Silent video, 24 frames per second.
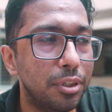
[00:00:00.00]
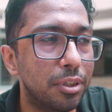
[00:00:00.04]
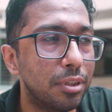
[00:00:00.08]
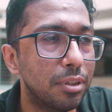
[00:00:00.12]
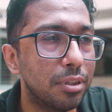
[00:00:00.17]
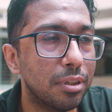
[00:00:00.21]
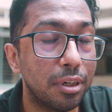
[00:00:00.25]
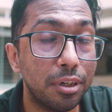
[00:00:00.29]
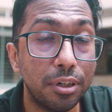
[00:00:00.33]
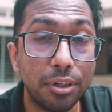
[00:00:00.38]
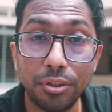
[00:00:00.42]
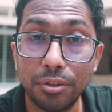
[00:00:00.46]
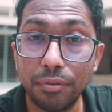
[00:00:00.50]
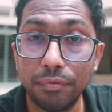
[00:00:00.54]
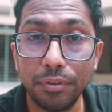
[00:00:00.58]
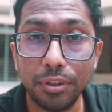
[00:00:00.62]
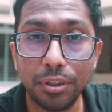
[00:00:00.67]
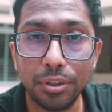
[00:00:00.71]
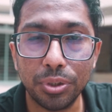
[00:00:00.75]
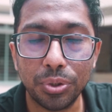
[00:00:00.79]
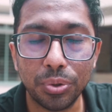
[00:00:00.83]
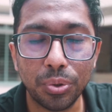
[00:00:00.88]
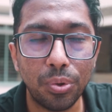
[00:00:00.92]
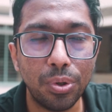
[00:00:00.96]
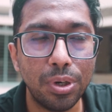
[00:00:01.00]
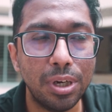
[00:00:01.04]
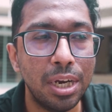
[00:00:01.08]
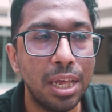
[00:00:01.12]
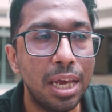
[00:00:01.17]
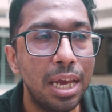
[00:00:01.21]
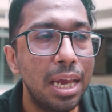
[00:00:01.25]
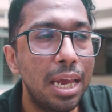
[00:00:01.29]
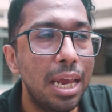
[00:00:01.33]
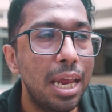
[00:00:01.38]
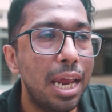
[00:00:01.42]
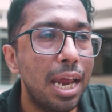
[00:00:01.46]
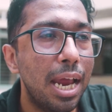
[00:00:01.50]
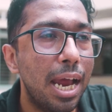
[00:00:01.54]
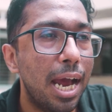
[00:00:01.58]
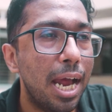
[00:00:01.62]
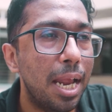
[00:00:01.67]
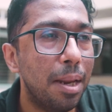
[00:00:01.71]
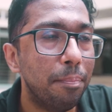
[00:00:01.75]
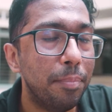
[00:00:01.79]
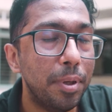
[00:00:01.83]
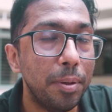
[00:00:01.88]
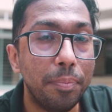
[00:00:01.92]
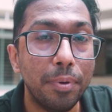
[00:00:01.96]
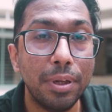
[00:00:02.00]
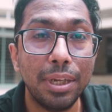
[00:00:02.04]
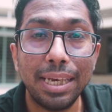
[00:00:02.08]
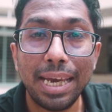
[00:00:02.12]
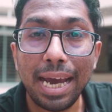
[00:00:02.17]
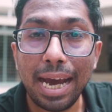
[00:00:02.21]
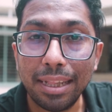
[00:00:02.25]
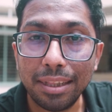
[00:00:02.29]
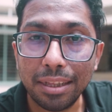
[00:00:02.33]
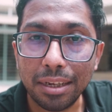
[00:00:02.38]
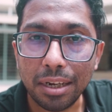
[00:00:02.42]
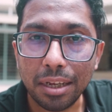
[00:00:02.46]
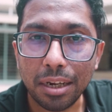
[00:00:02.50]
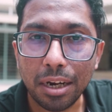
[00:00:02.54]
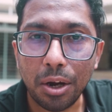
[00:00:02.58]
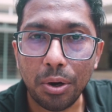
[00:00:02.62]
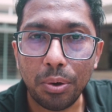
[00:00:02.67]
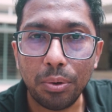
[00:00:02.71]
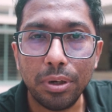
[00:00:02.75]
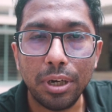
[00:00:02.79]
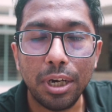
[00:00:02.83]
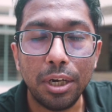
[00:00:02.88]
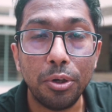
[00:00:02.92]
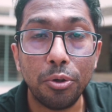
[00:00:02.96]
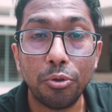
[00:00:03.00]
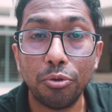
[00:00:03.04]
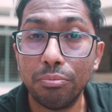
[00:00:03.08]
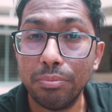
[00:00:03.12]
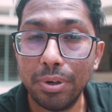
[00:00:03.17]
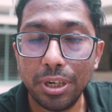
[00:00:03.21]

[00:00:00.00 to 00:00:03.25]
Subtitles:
which is hundreds of years old, and people gather around and do